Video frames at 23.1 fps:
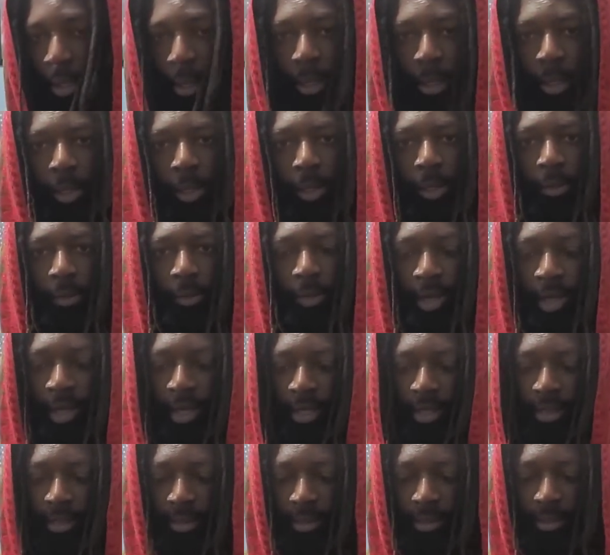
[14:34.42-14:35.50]
All
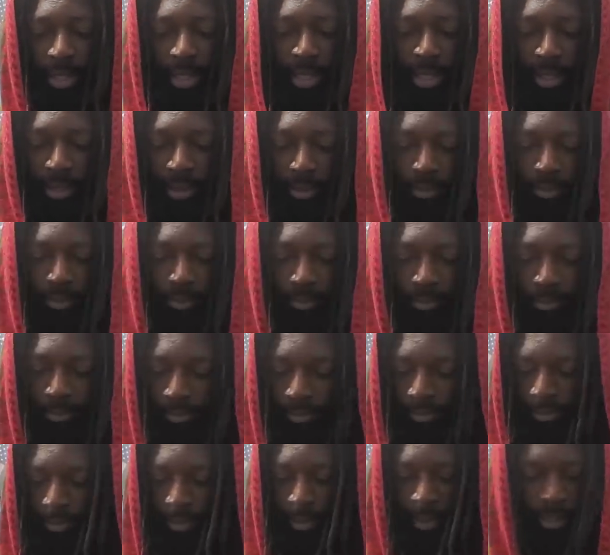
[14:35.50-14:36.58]
right, so now
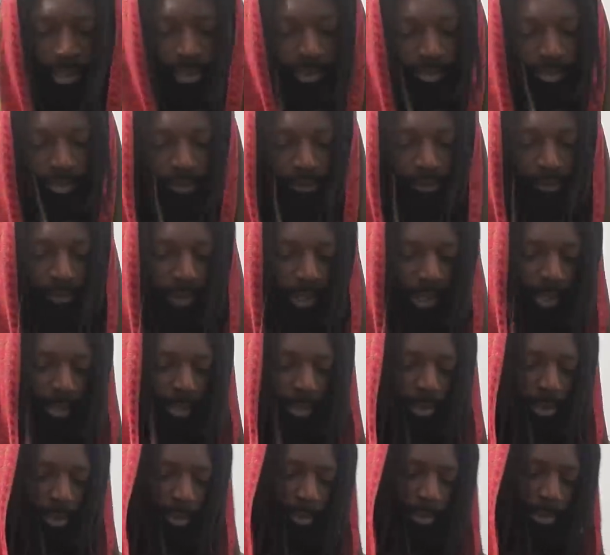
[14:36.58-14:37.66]
we're here with the
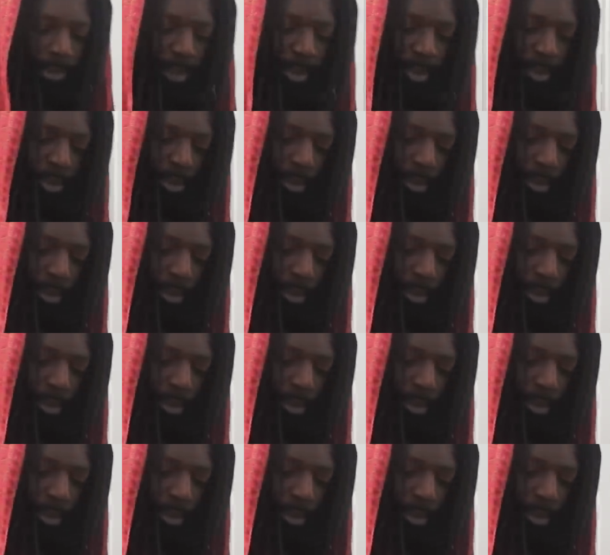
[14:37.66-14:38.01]
firearms.